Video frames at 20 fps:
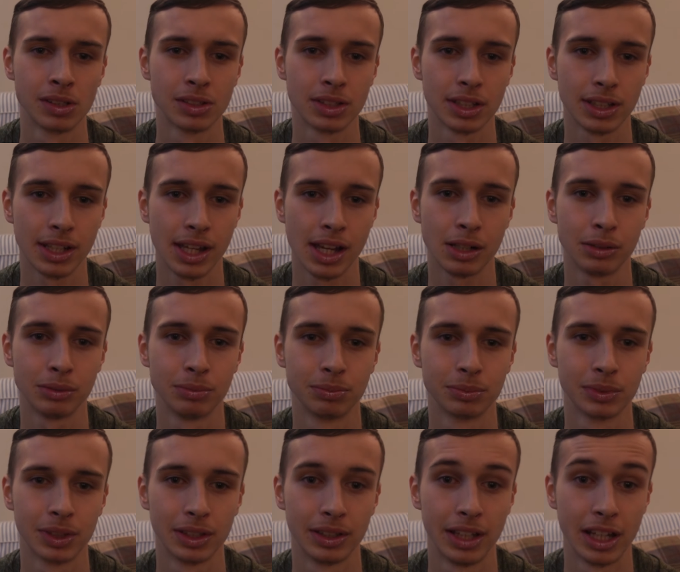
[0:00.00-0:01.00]
So now
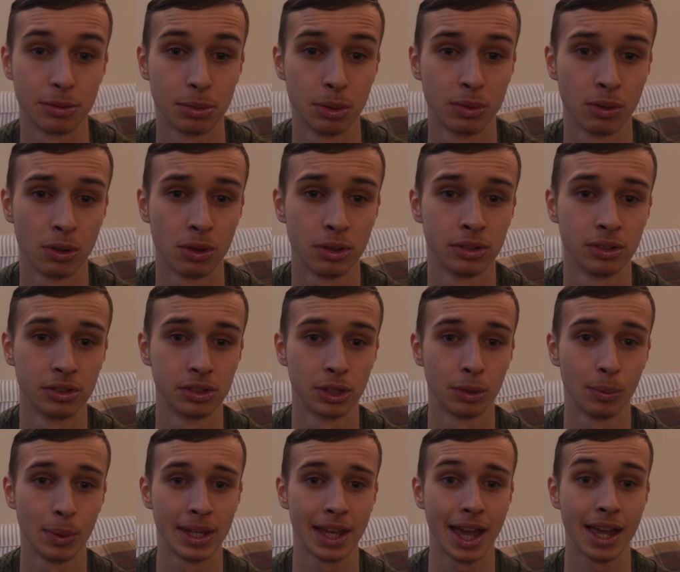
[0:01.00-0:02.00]
let's move on to
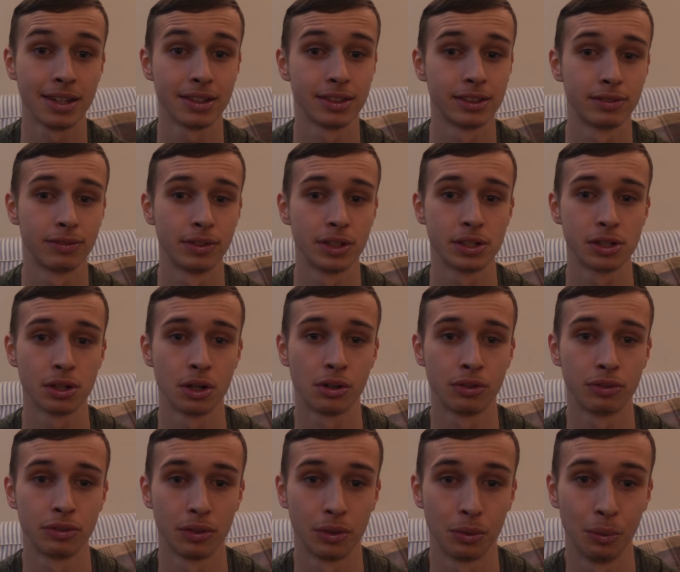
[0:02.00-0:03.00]
the weekend to finish
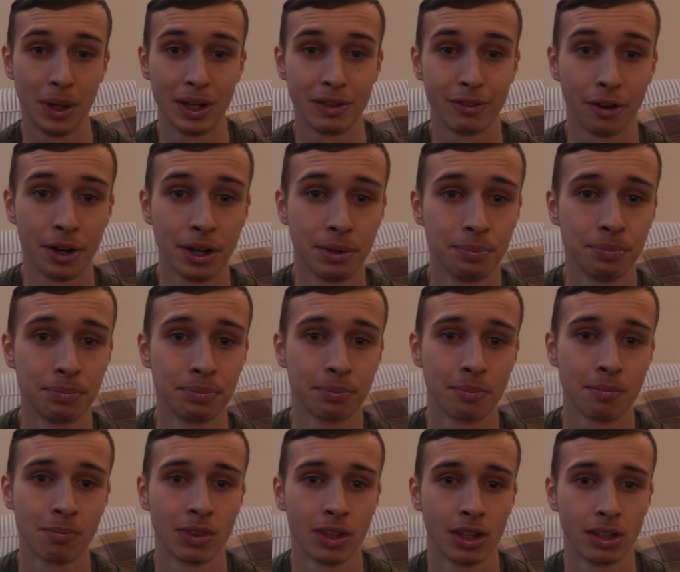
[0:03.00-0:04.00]
off week three.
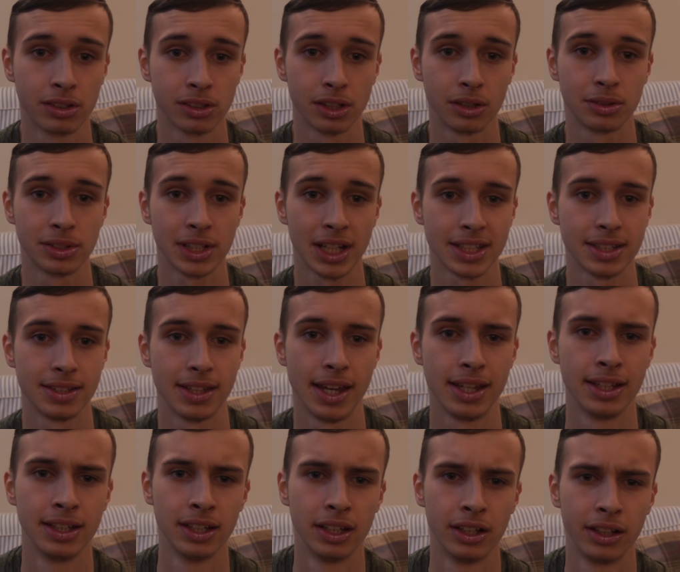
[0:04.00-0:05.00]
So
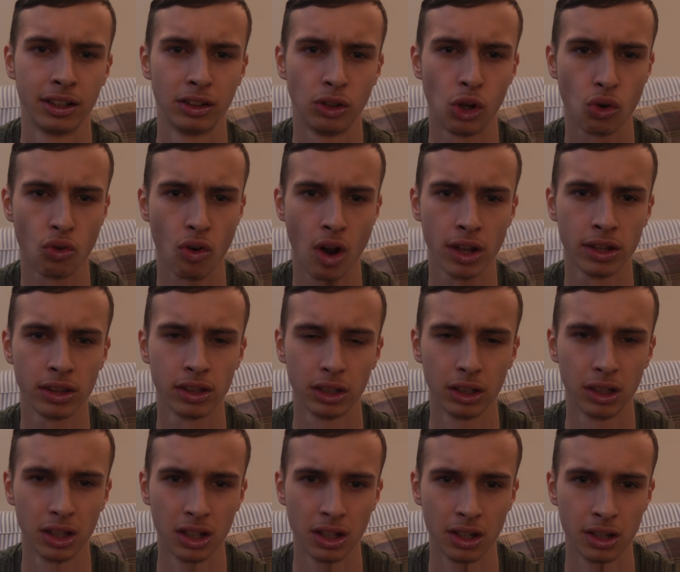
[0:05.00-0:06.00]
Saturday, long run.
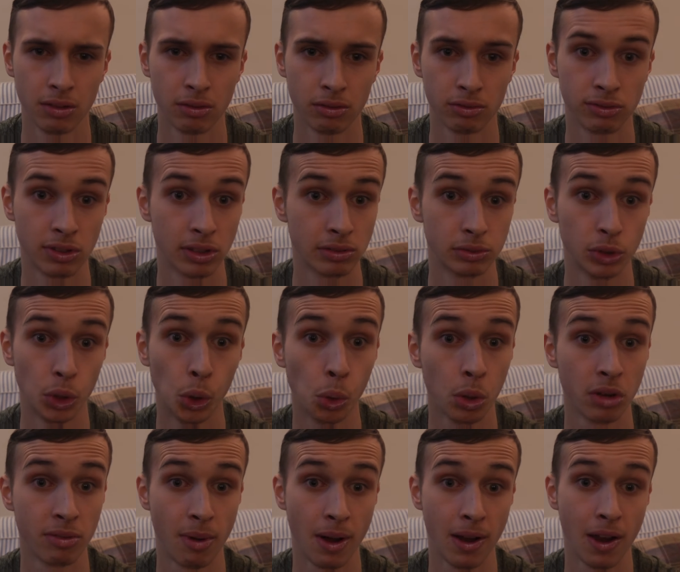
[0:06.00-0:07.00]
For
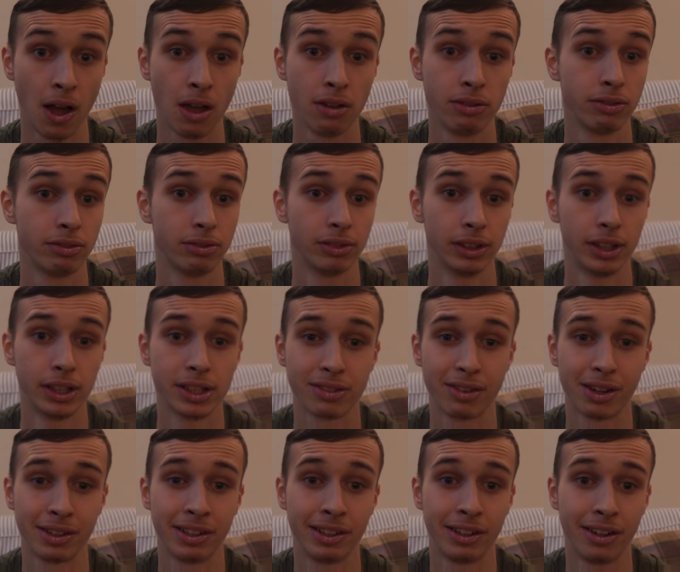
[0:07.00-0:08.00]
all of my life as a
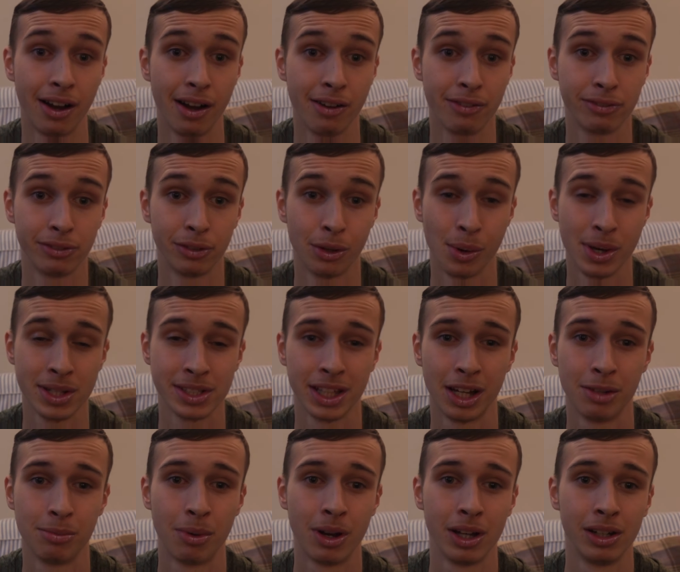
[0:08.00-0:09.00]
runner, I've always
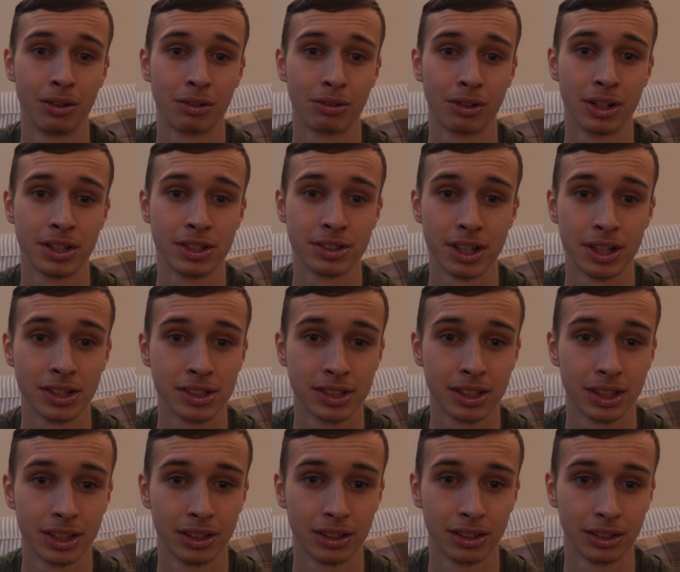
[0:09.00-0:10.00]
done my long runs just